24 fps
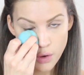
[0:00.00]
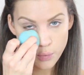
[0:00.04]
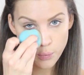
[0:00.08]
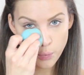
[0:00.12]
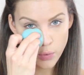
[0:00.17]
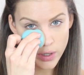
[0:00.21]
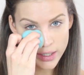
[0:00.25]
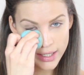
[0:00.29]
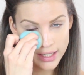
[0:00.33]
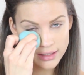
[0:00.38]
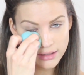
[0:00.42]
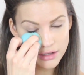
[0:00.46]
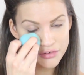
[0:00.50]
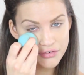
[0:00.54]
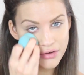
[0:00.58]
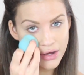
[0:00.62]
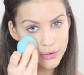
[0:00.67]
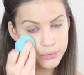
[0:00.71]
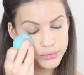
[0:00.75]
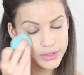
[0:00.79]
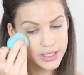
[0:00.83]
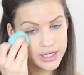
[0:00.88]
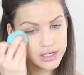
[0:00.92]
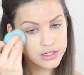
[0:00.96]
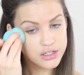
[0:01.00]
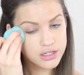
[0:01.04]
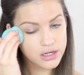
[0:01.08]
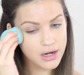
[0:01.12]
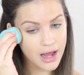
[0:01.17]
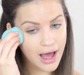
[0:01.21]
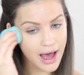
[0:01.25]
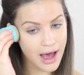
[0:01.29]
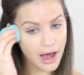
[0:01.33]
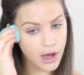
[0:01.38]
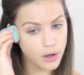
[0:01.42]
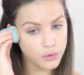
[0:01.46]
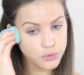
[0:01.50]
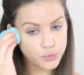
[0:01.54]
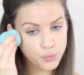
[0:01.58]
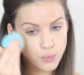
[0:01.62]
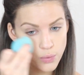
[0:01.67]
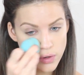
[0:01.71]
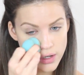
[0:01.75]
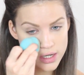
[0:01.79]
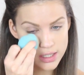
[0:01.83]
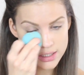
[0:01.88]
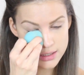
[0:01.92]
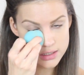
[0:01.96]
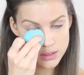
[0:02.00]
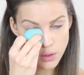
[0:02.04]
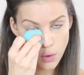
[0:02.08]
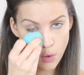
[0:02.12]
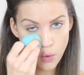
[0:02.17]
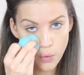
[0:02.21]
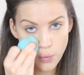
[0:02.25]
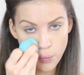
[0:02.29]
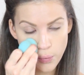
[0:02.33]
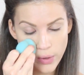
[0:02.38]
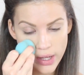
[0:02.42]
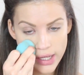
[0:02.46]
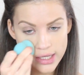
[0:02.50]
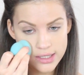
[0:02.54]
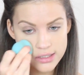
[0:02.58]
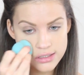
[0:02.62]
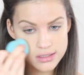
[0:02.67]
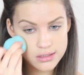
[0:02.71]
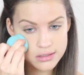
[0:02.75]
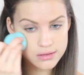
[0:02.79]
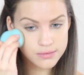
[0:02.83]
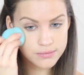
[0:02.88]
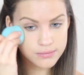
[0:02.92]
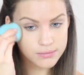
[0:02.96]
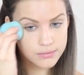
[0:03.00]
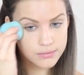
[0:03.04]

working the foundation outwards always.